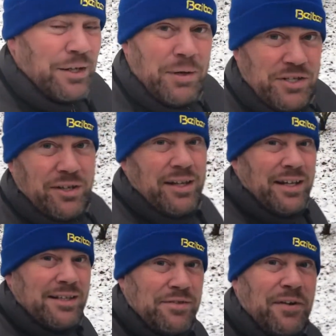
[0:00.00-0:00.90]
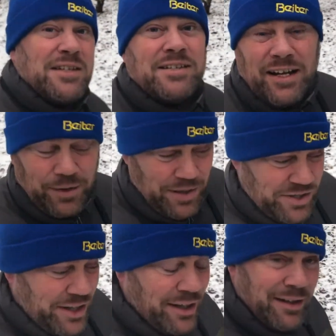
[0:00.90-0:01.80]
Which I think is a fascinating
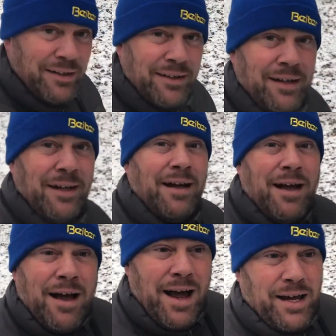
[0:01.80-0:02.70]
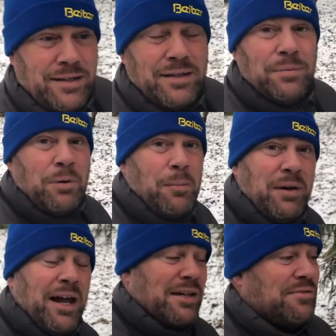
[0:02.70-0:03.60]
question and
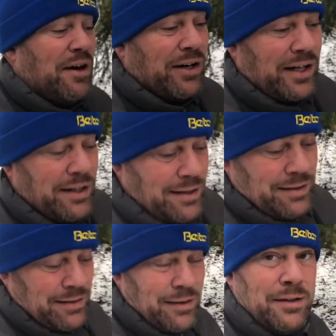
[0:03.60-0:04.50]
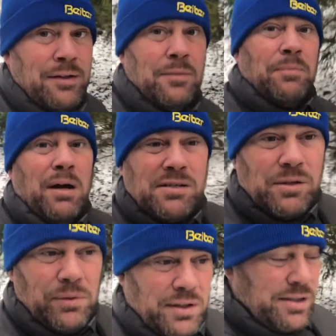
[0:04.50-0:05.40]
probably has very
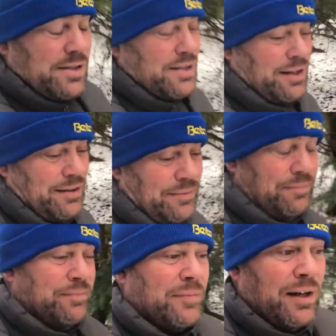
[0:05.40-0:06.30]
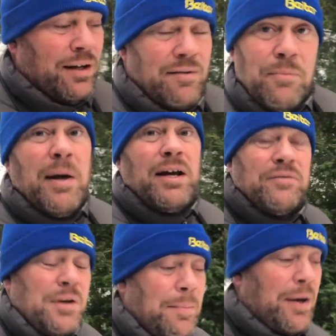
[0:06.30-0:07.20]
personal answers. And for me, I've done